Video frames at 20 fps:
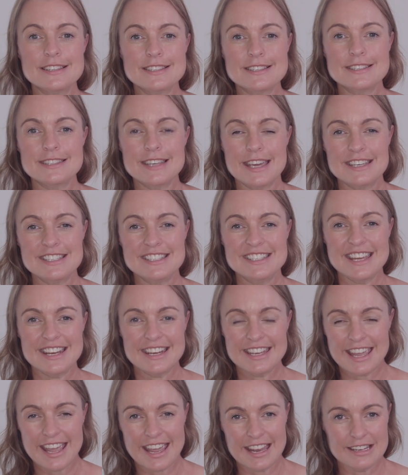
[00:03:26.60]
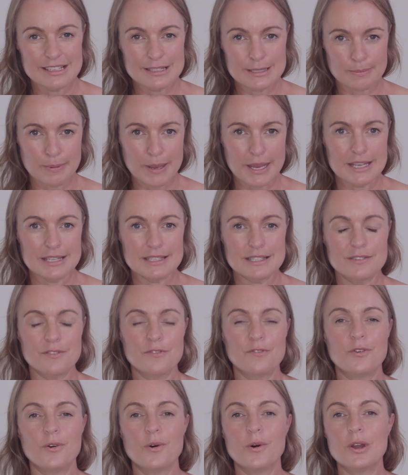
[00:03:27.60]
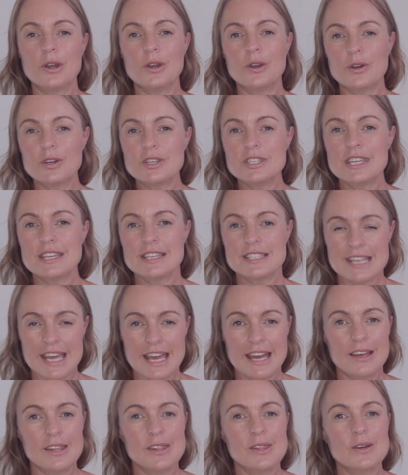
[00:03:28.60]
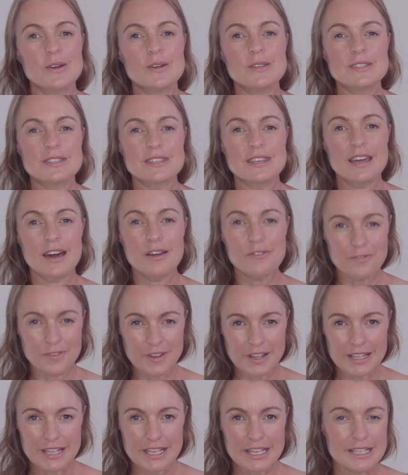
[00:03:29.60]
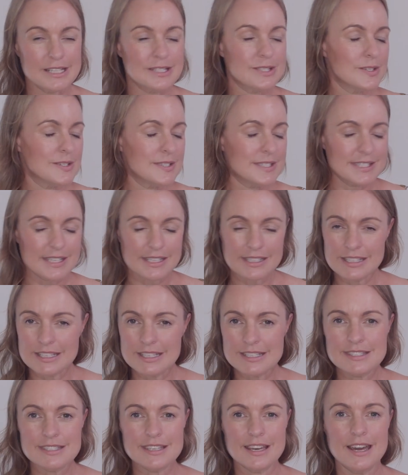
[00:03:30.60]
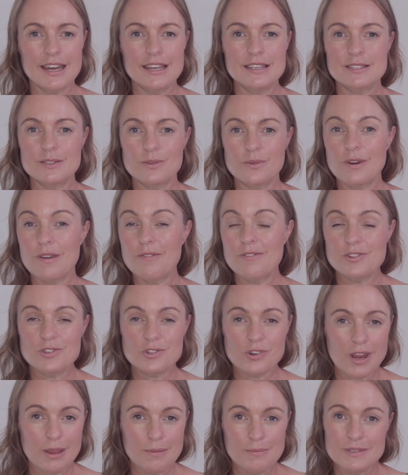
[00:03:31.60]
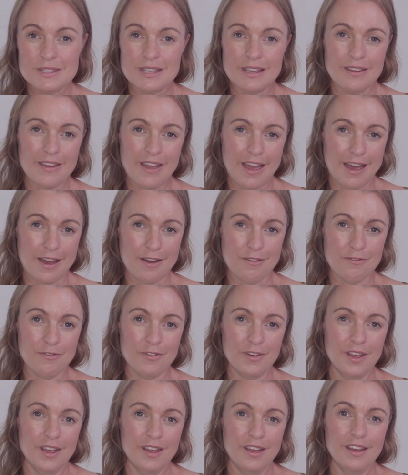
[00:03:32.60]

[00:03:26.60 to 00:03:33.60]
This is a dedicated space for noting down those gut feelings, those sudden insights, or even dreams that you have.